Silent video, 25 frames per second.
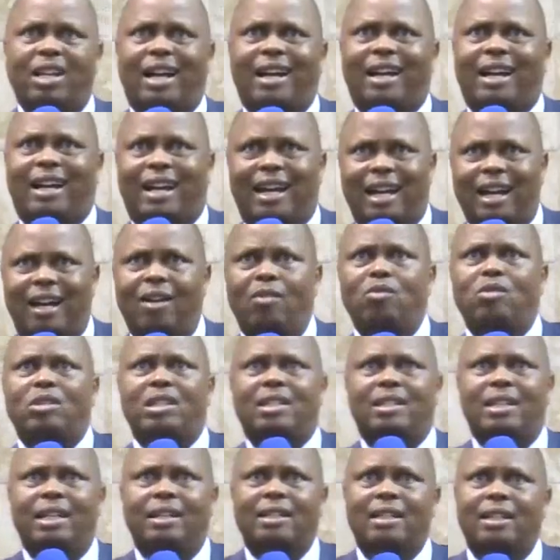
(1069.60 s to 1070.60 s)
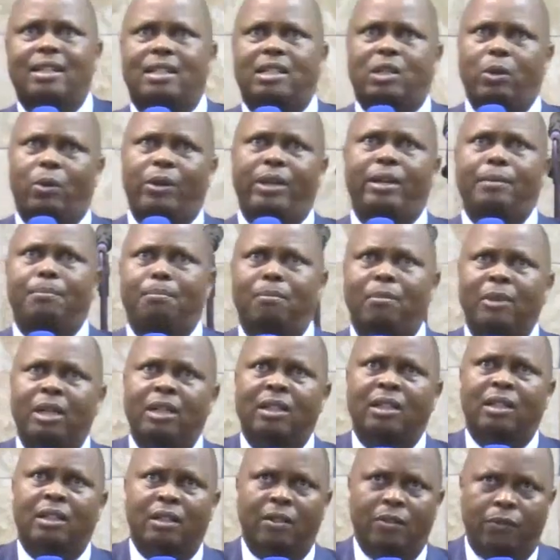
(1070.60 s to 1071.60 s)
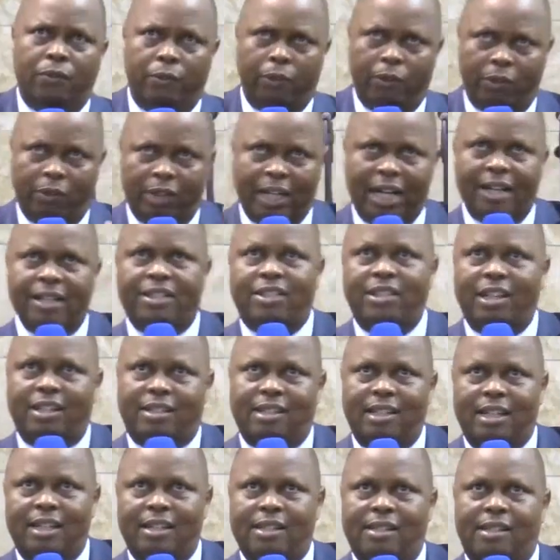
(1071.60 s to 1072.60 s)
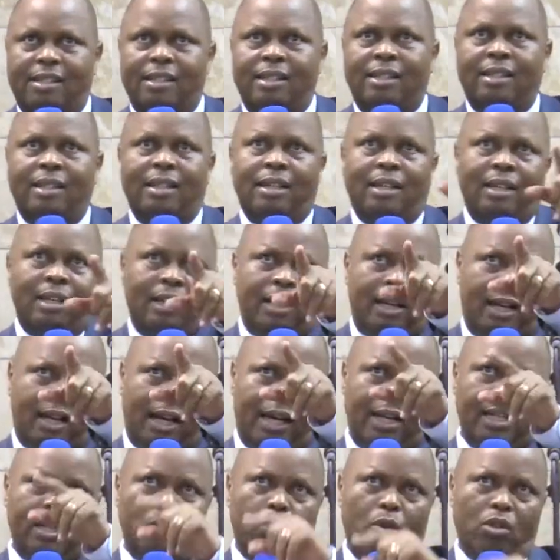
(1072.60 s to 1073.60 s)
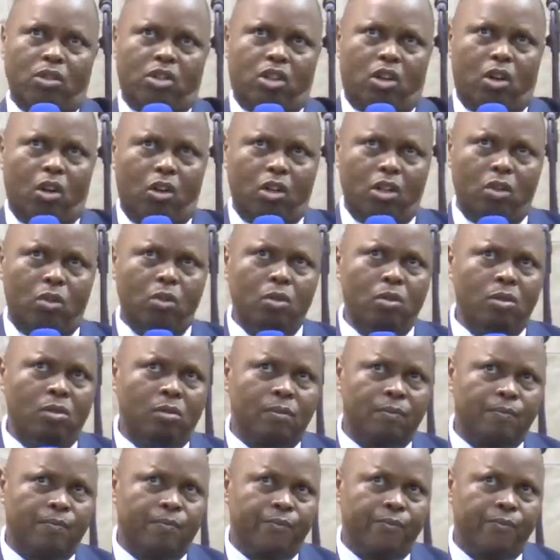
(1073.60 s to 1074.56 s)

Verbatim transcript: accounted to him for righteousness. And he was called who?